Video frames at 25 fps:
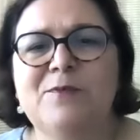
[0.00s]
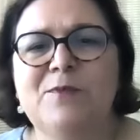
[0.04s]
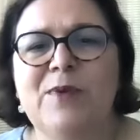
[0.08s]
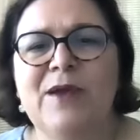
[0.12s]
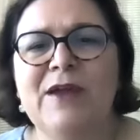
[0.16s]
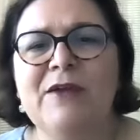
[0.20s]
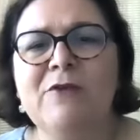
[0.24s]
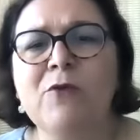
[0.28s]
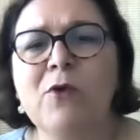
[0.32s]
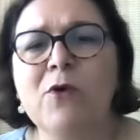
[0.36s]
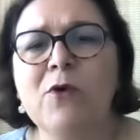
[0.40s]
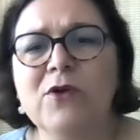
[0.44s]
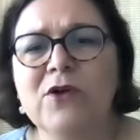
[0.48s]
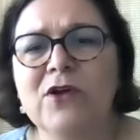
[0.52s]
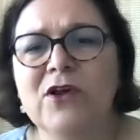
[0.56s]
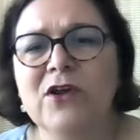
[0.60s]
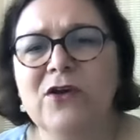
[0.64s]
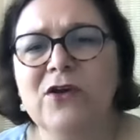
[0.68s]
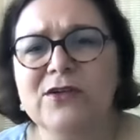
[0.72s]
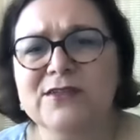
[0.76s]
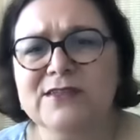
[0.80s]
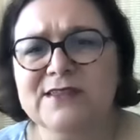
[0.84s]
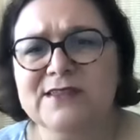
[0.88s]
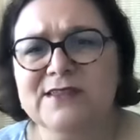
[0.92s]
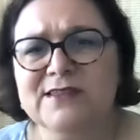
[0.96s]
payroll
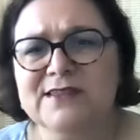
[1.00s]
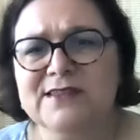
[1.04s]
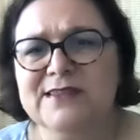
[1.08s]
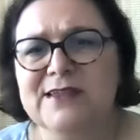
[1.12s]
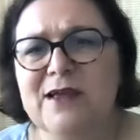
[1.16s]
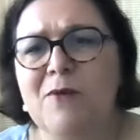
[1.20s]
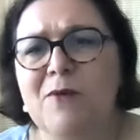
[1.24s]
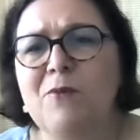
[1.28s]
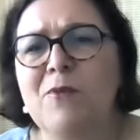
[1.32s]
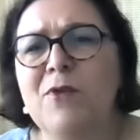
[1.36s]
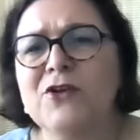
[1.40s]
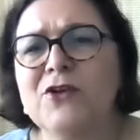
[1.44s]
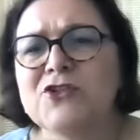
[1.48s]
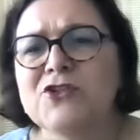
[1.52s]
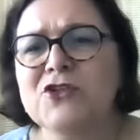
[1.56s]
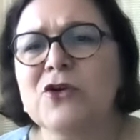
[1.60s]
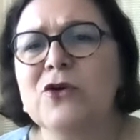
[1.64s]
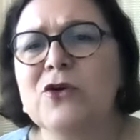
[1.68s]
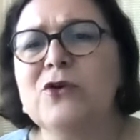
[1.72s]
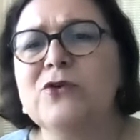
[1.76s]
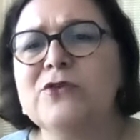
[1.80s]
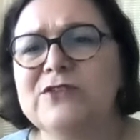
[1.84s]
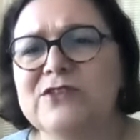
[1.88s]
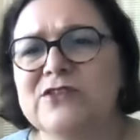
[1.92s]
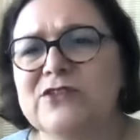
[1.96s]
costs are much
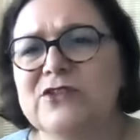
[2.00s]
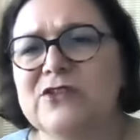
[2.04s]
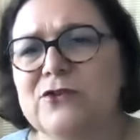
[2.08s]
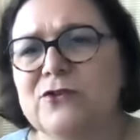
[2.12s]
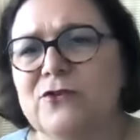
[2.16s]
closer